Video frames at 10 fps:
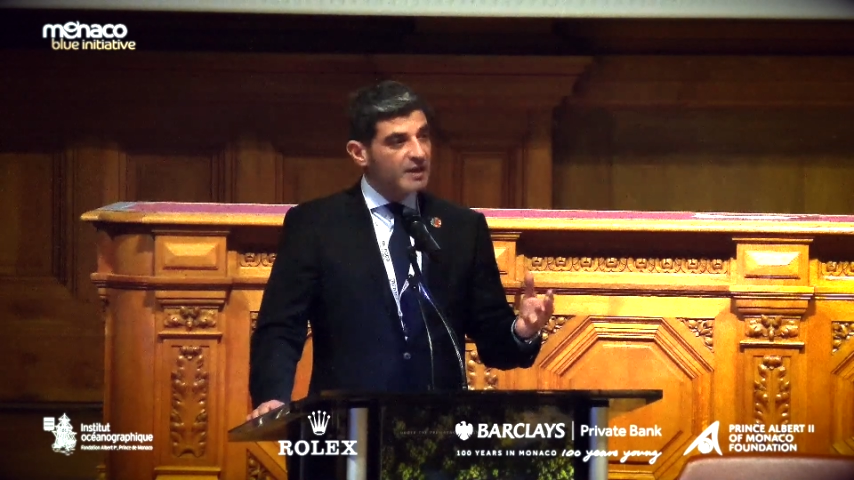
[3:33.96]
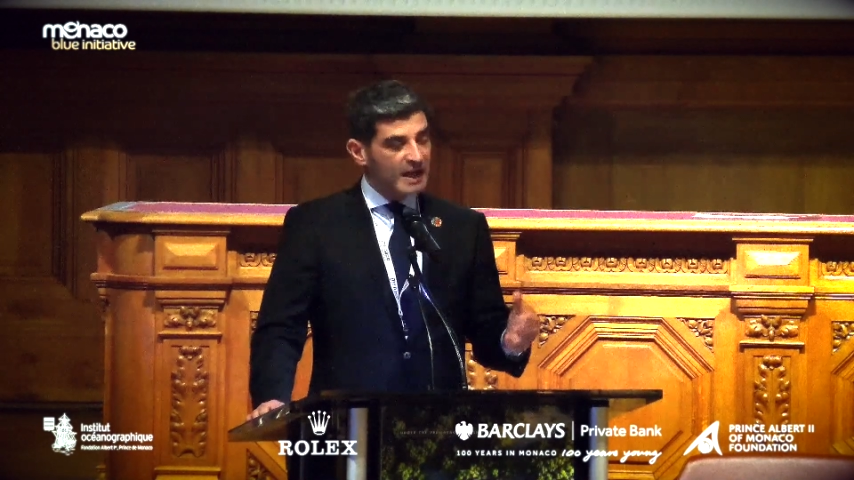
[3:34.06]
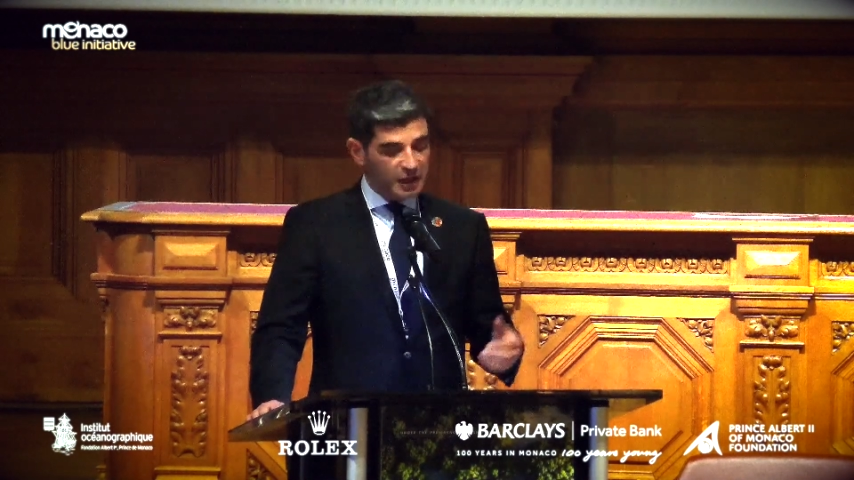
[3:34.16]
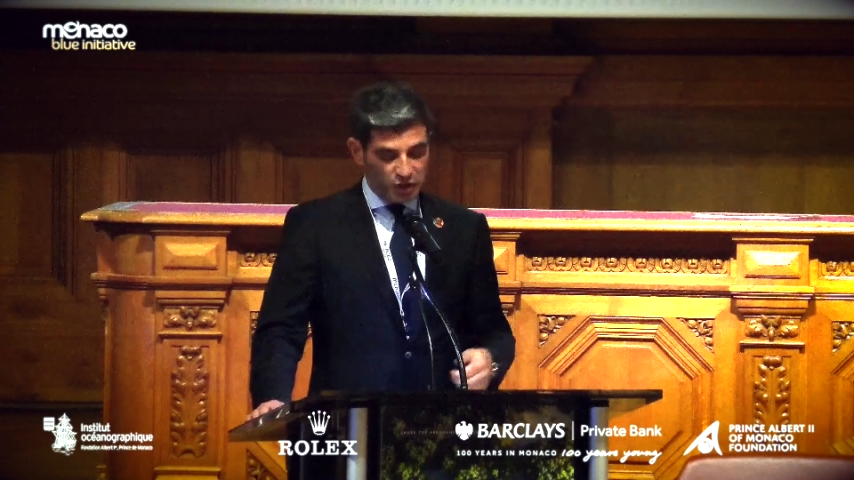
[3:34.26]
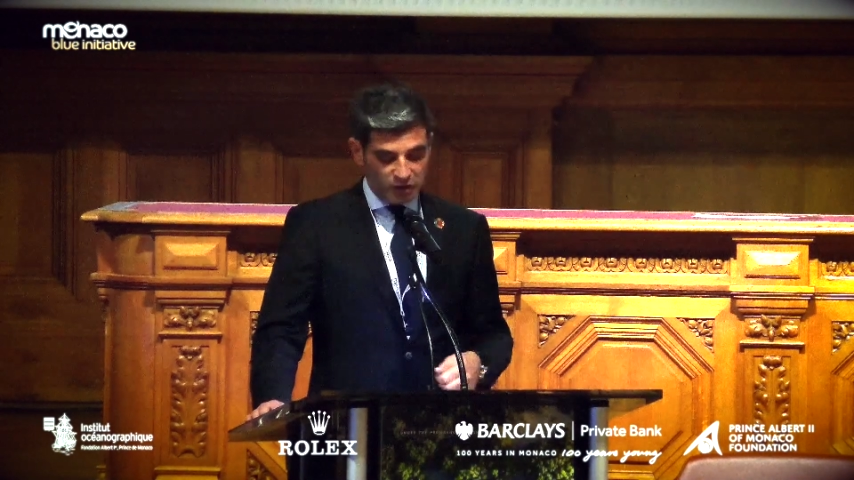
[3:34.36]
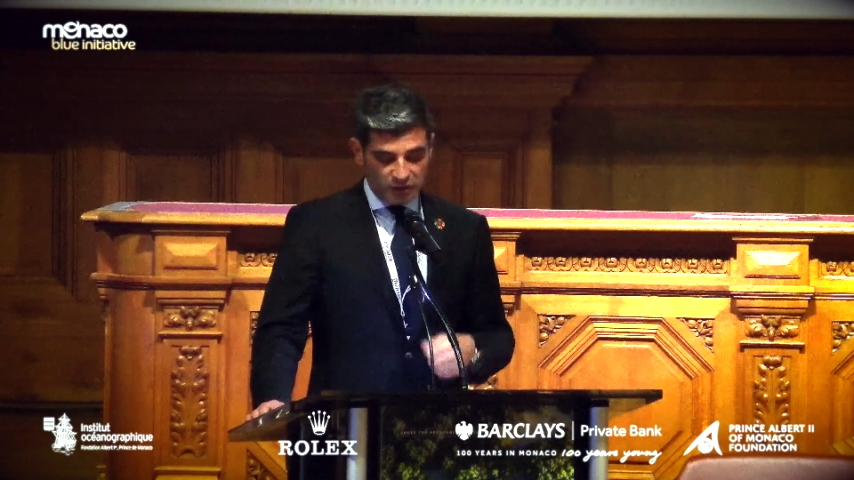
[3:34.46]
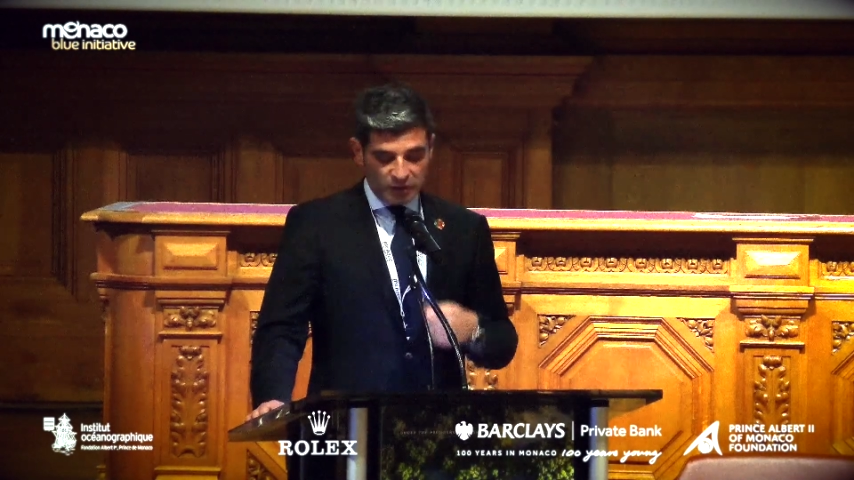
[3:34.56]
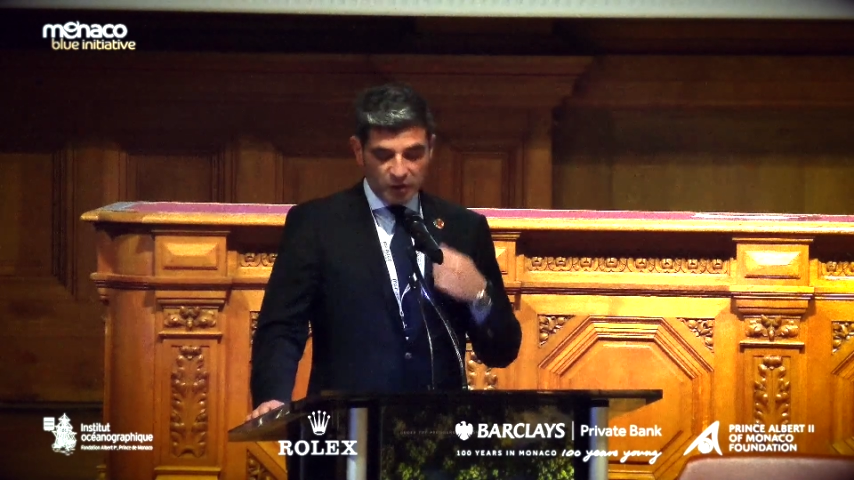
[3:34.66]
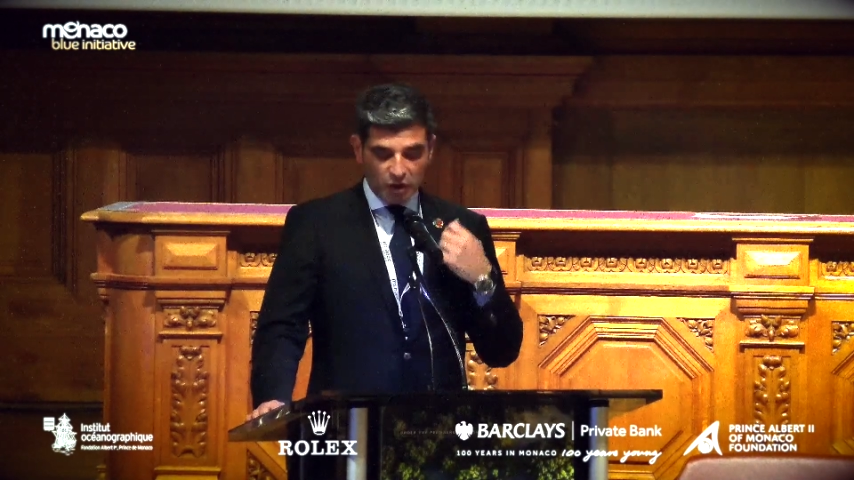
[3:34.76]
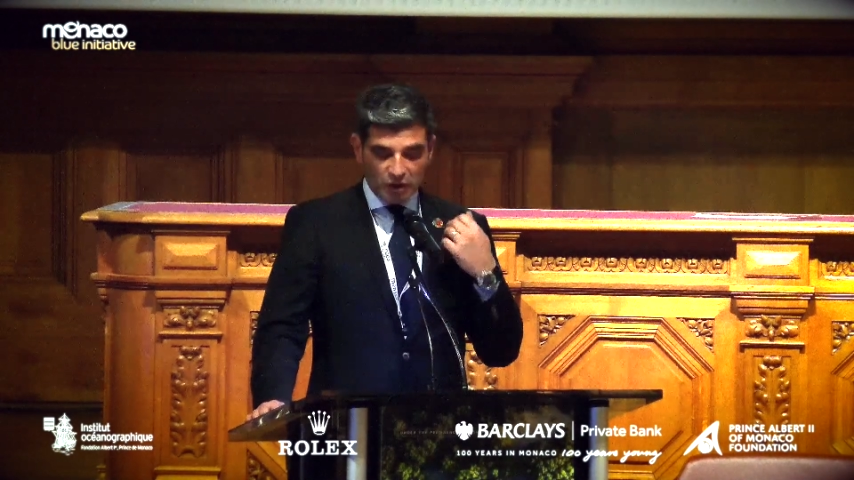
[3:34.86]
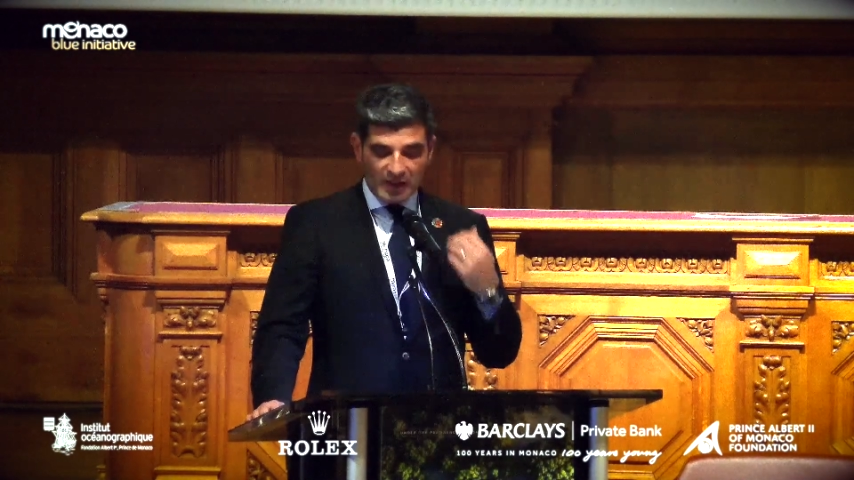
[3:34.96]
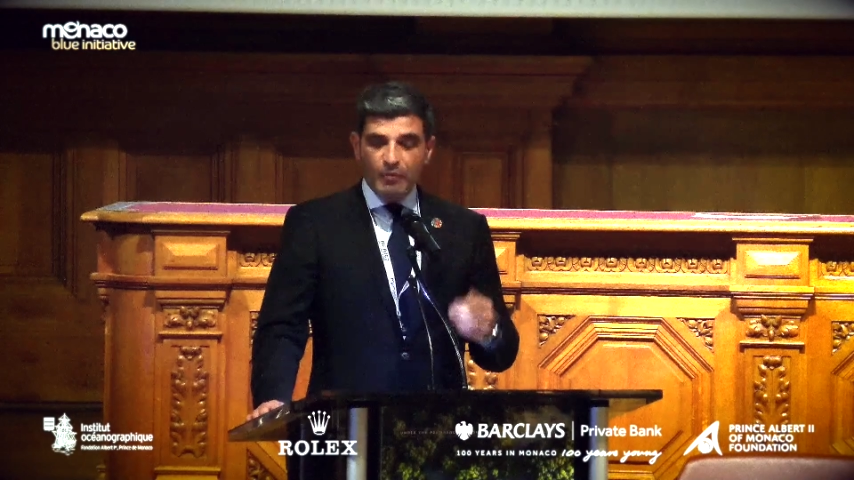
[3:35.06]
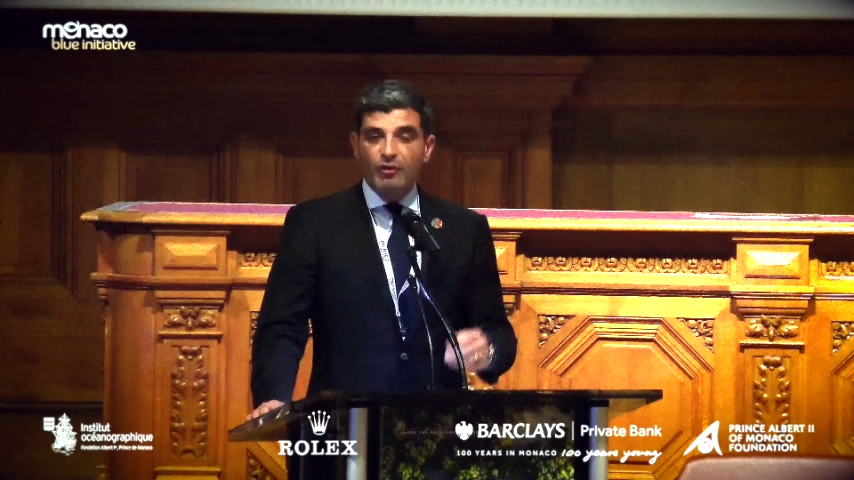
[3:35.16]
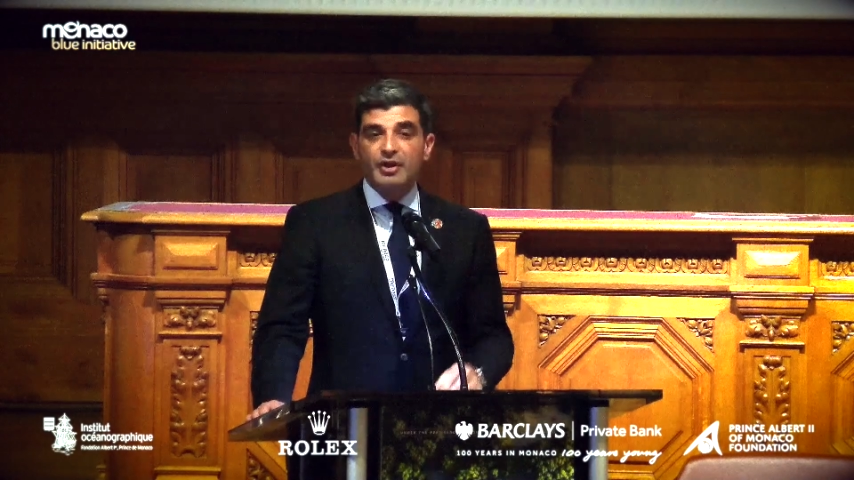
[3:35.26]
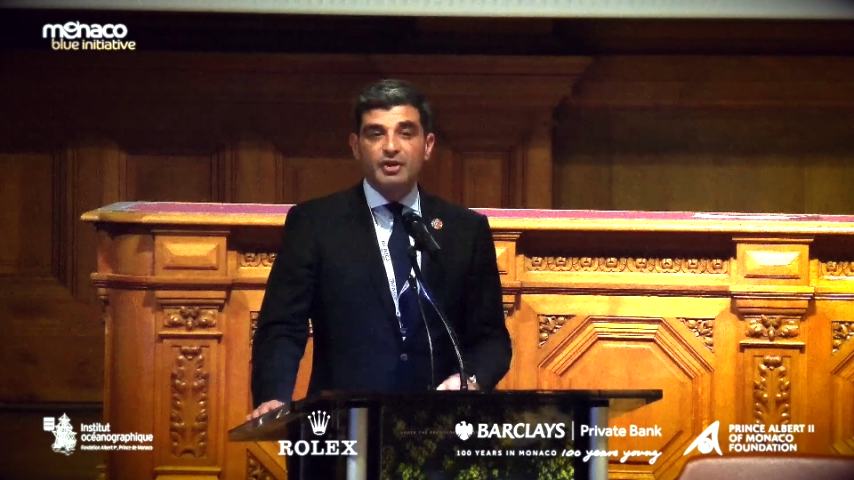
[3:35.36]
connections,
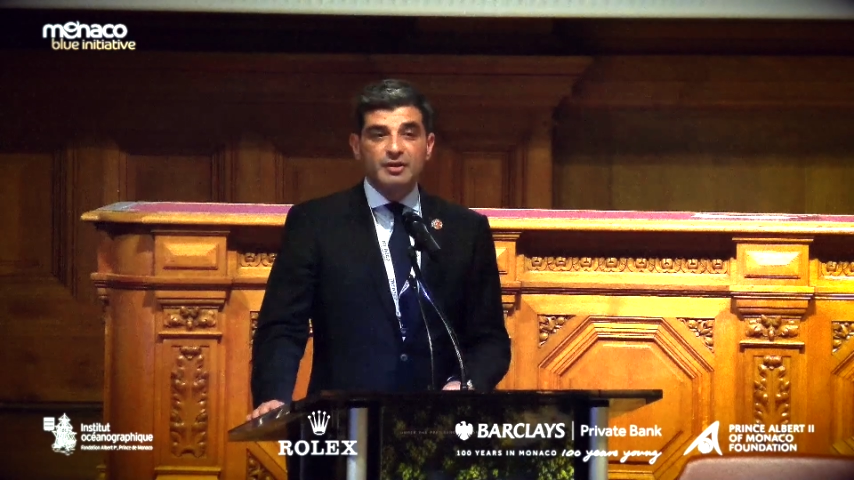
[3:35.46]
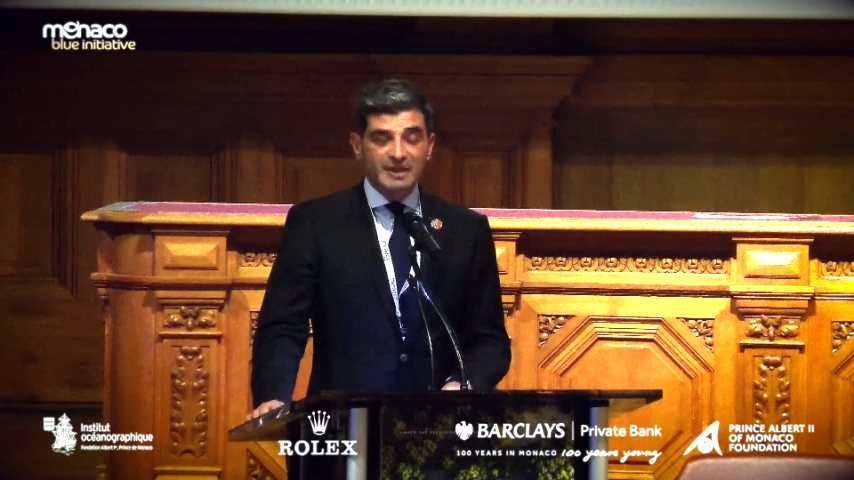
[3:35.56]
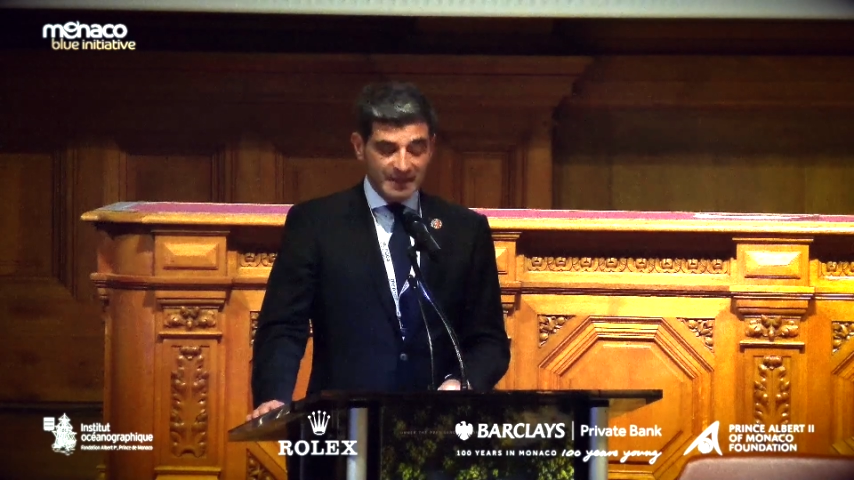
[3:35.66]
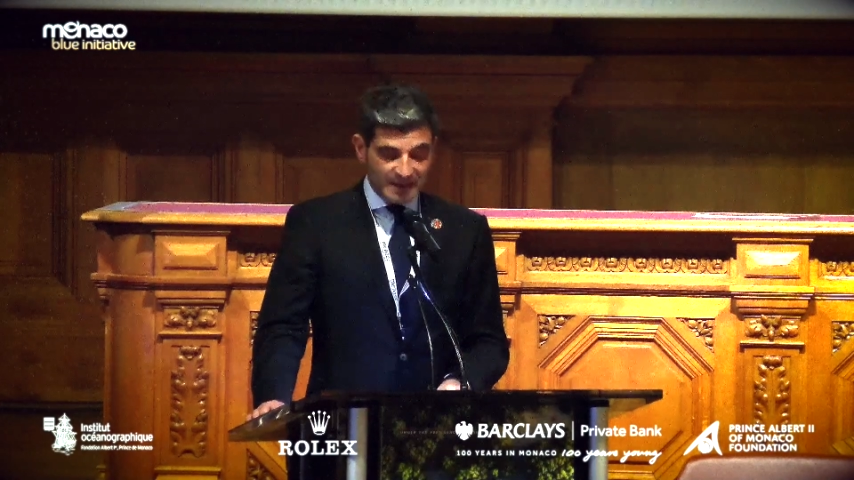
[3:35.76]
collaborations